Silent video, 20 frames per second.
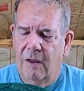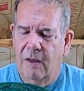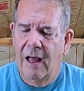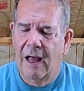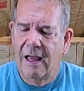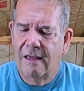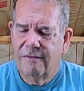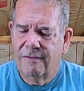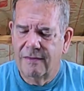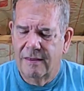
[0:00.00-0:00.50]

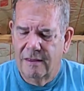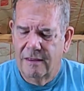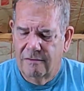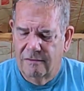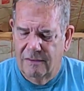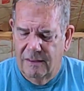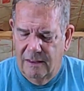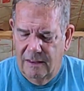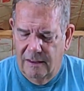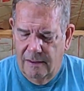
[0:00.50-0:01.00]
I think
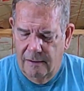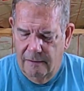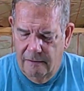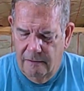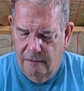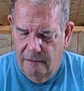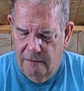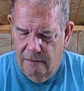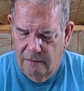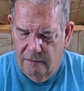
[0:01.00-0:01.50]
the
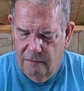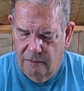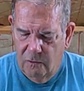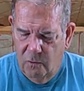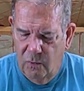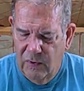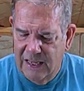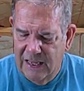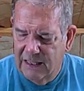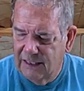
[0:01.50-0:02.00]
the
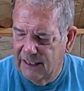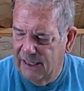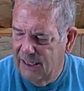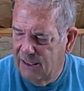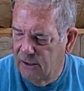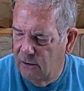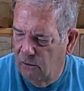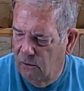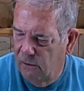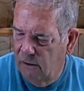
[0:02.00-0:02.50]
weak
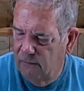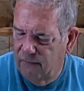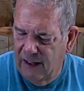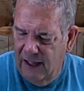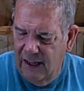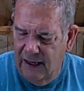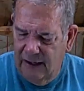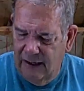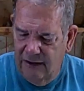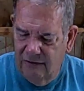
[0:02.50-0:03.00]
link in all of
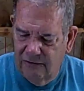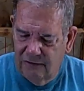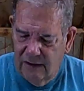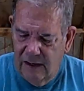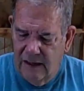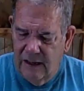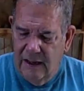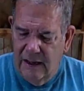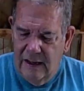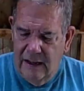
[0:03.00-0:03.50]
that is,
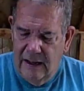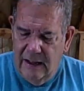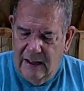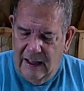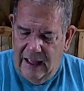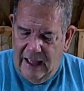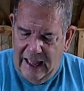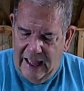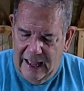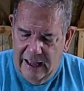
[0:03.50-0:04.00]

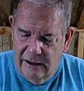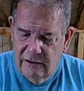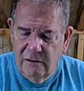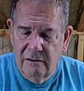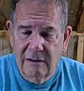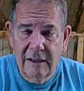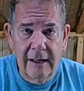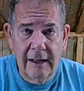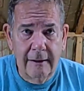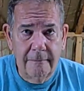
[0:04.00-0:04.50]
how do
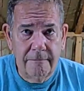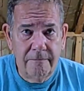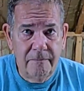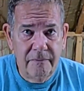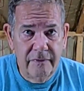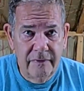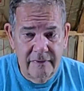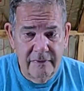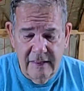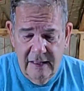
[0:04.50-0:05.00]
you get
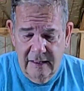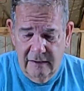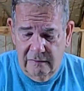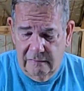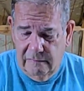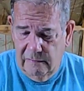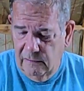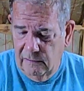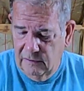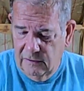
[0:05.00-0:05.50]

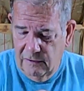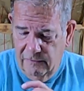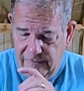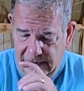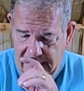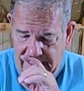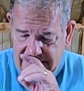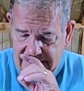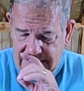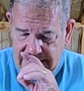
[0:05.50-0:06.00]
this to
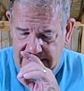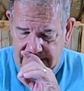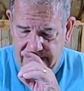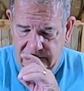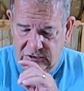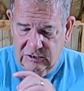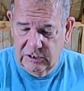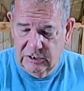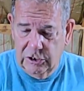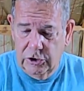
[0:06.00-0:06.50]

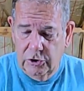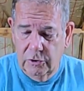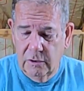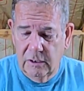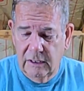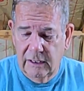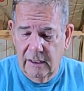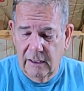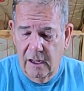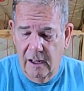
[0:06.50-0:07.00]
fasten
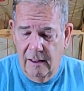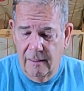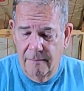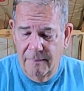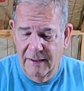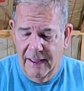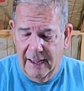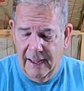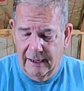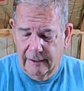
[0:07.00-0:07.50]
securely on the
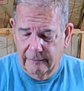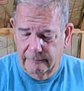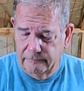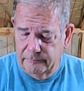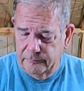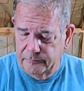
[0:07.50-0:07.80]
back?